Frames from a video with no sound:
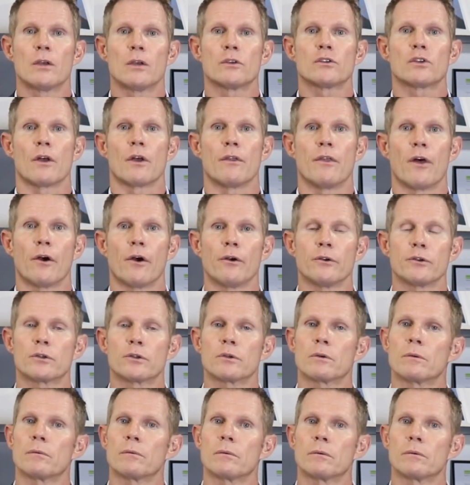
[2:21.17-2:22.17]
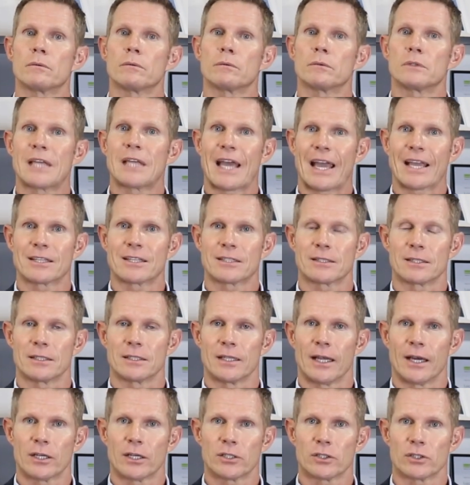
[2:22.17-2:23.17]
So those tax
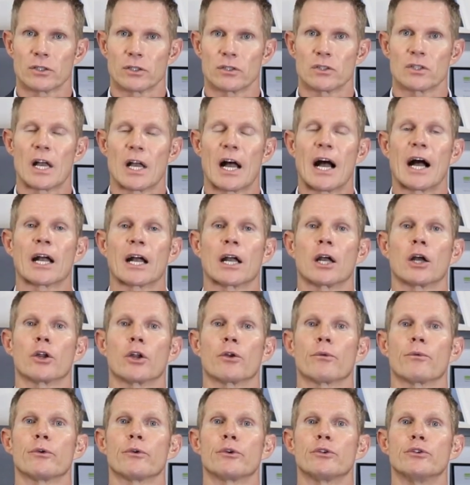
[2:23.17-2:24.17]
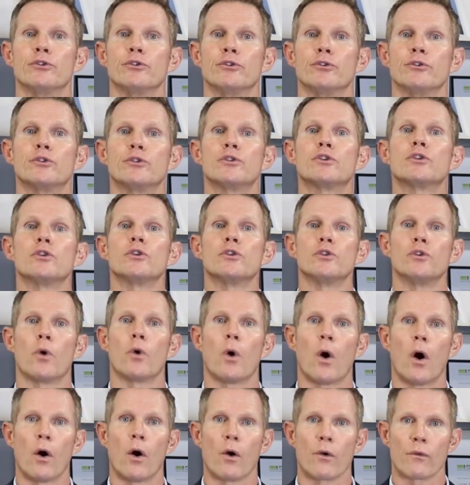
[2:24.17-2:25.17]
deductions are going to reduce
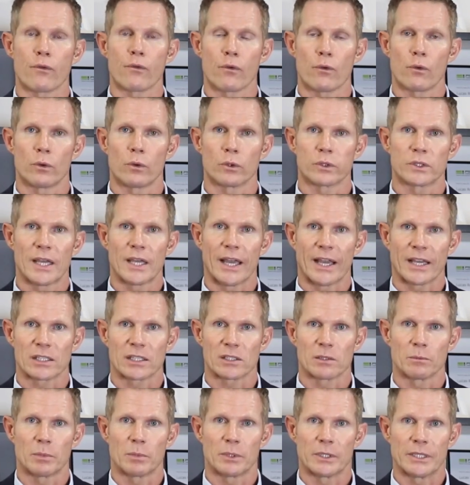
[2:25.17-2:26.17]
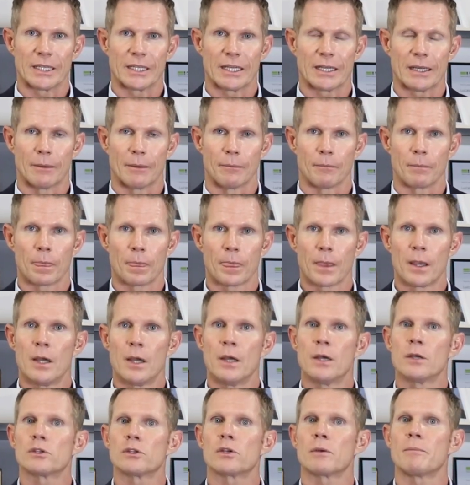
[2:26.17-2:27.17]
your overall taxable income.
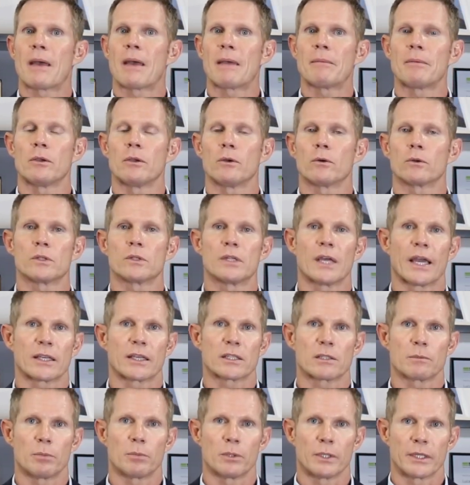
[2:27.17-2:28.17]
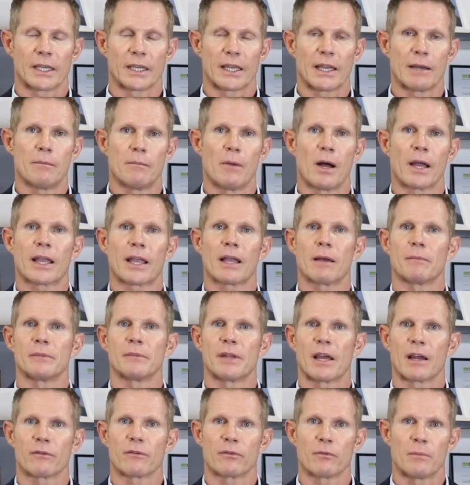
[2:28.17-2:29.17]
So maybe your taxable income might come
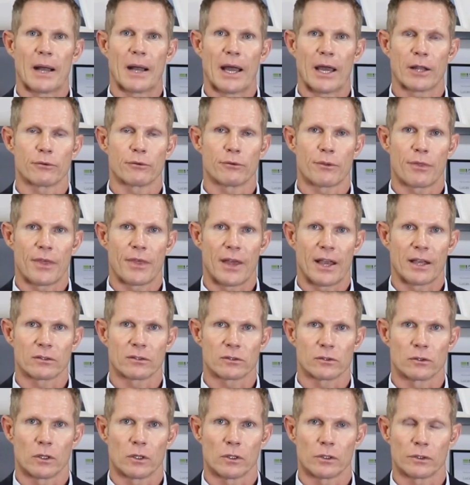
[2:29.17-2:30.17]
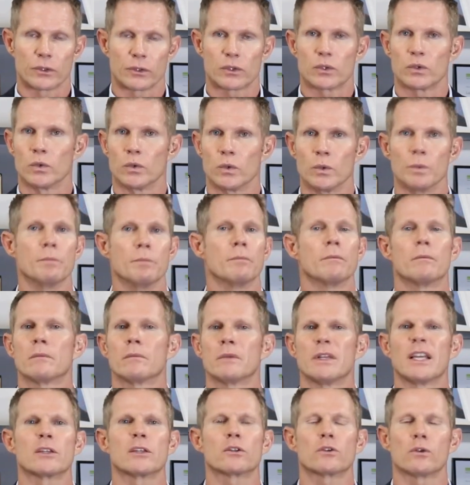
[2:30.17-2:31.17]
down from $100,000 to,
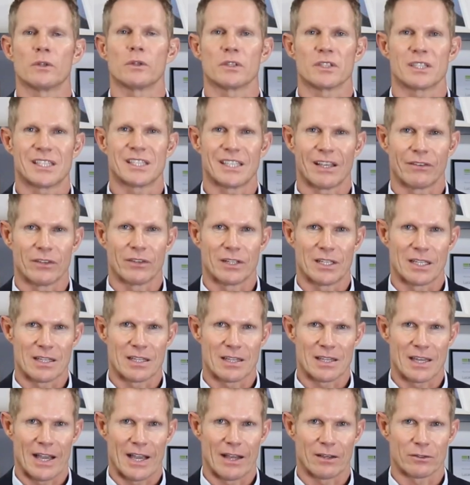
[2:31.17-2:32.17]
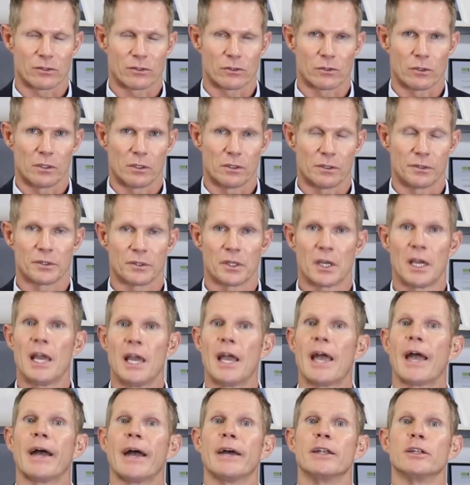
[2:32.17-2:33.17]
let's call it $70,000.
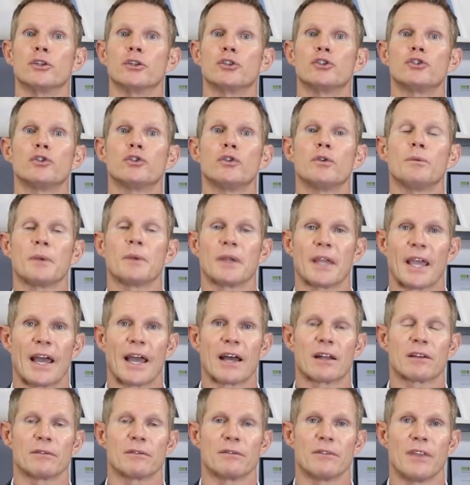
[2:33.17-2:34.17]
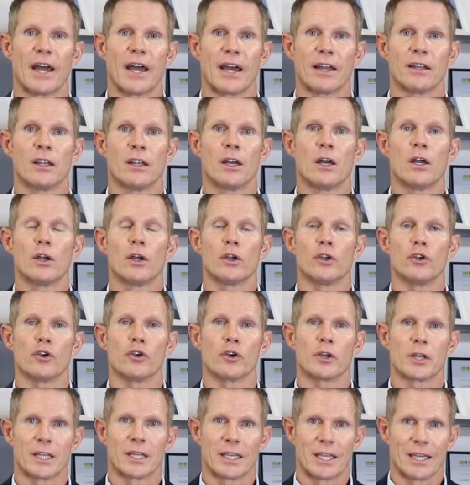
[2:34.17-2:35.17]
And assuming out of that,
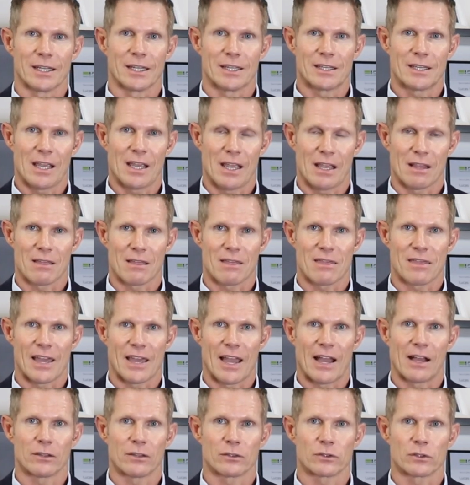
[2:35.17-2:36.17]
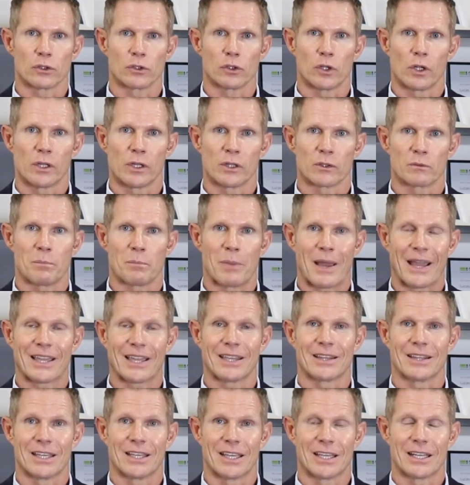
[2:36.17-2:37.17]
you're going to get $10,000
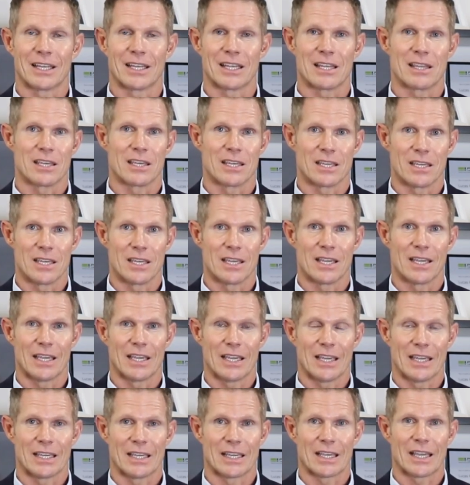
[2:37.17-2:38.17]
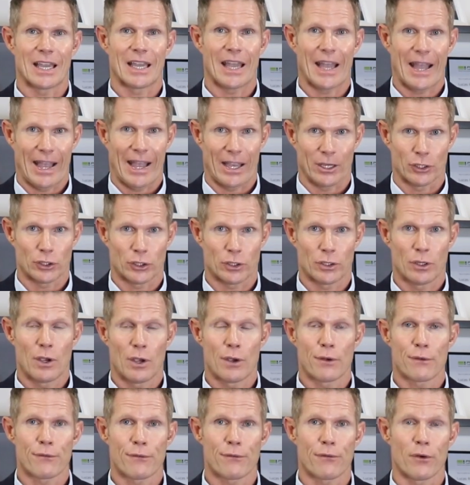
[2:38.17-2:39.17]
back at the end of the year in cash
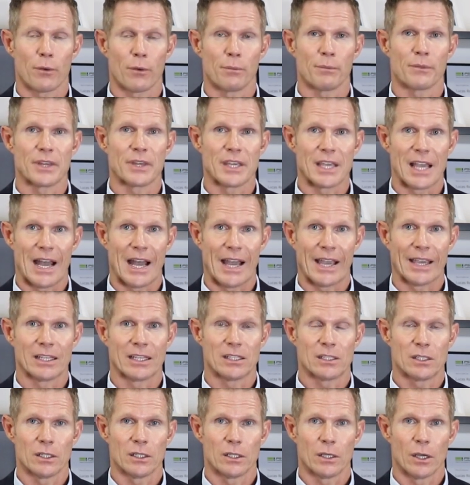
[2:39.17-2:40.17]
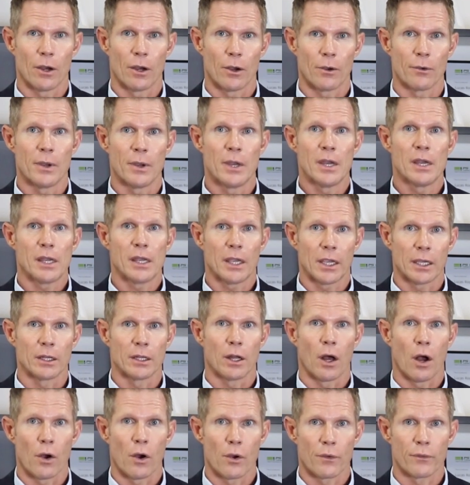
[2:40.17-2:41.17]
from the ATO
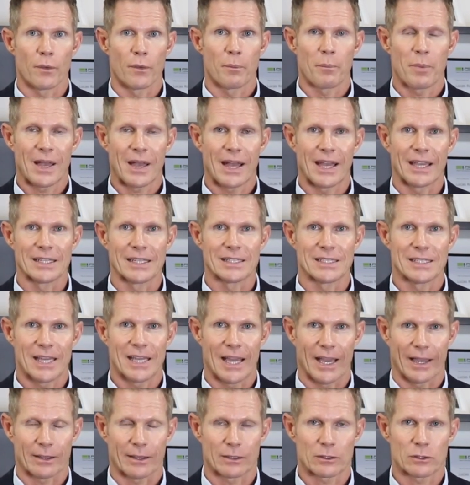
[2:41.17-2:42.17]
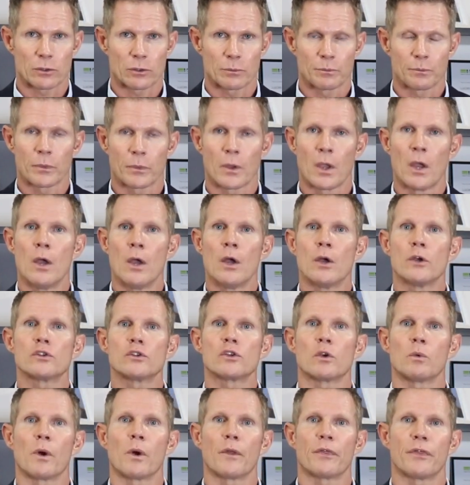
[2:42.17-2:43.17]
in overpaid tax.
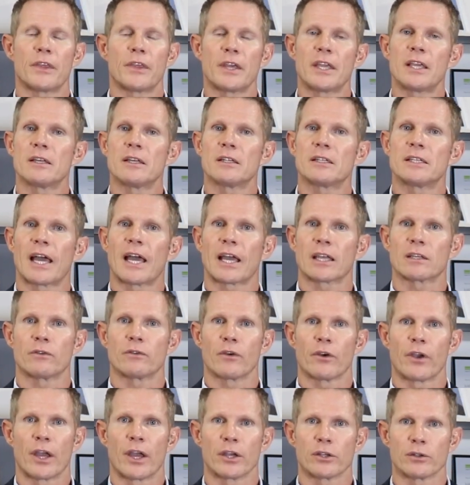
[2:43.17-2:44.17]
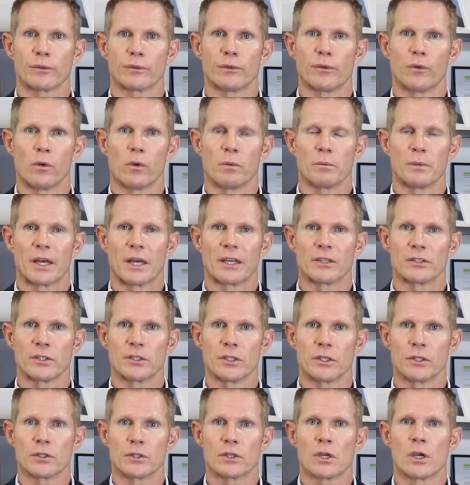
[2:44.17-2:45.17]
So what the tax variation form does
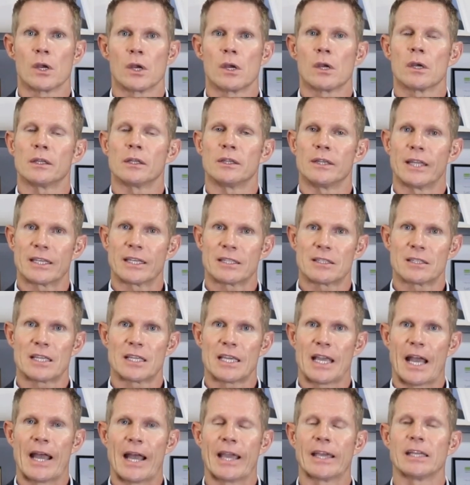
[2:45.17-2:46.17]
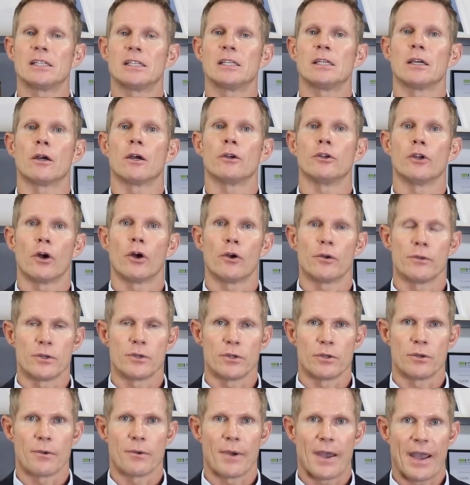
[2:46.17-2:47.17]
is lets the ATO know that
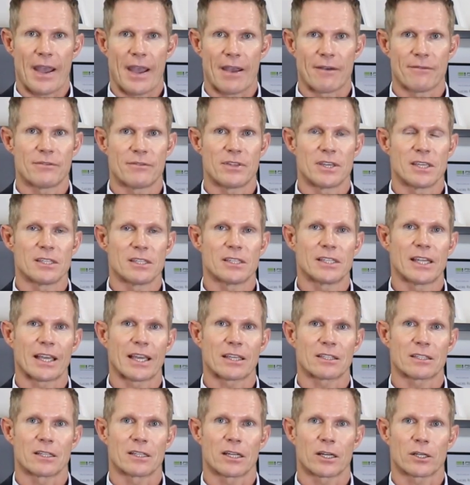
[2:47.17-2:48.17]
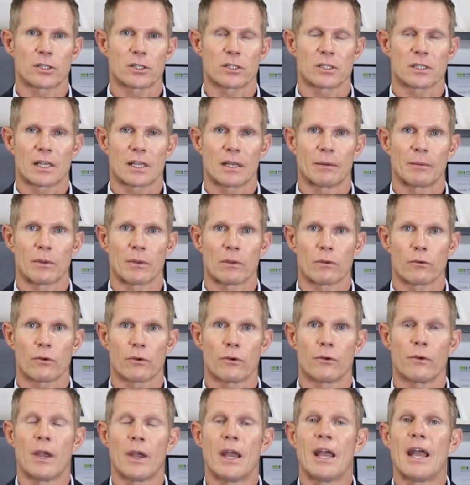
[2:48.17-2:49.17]
you have these tax deductions coming
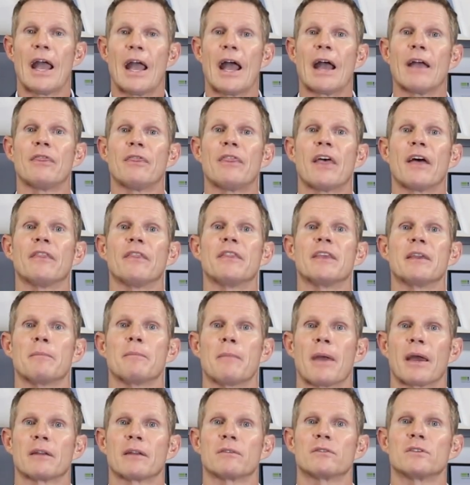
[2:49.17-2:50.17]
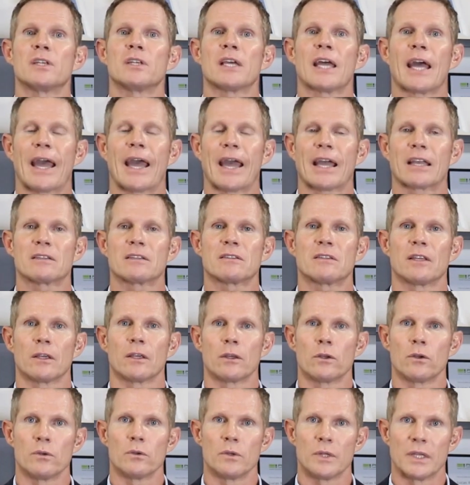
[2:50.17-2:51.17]
through and that the amount of tax that
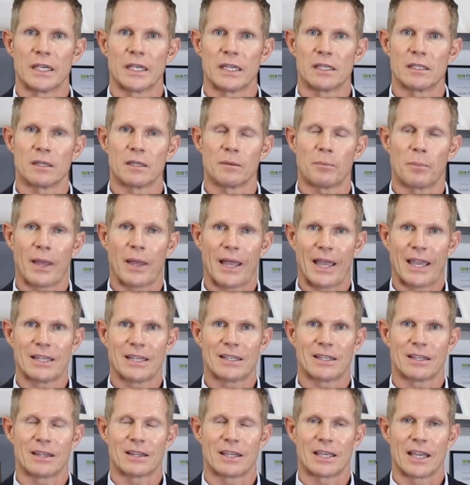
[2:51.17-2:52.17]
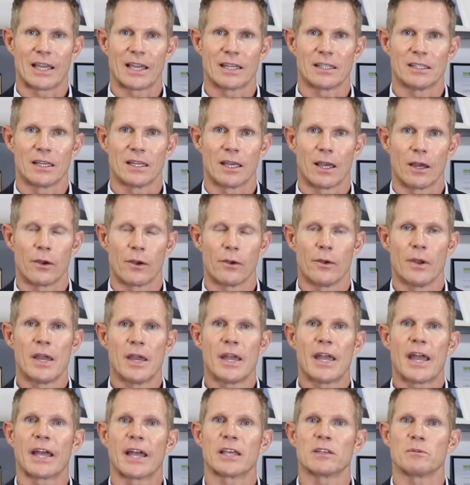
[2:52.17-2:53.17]
you need to pay to the ATO
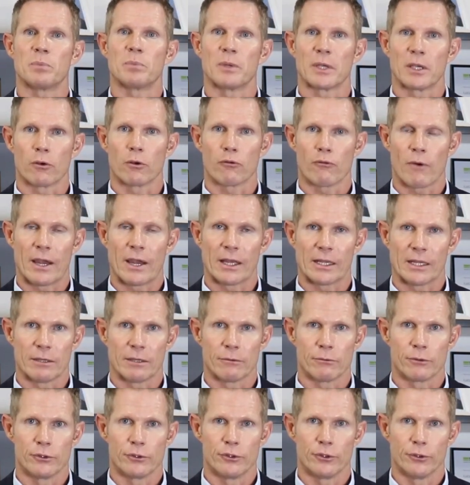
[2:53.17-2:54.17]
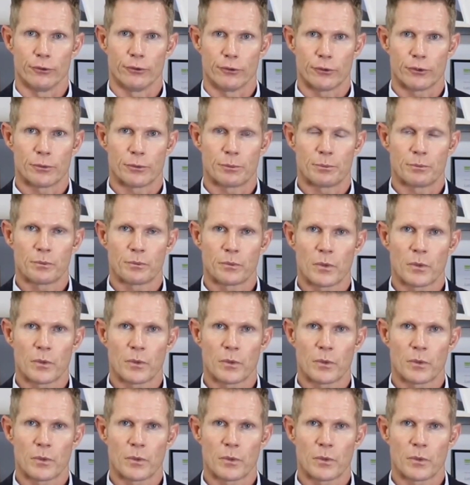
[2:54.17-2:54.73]
has been greatly reduced.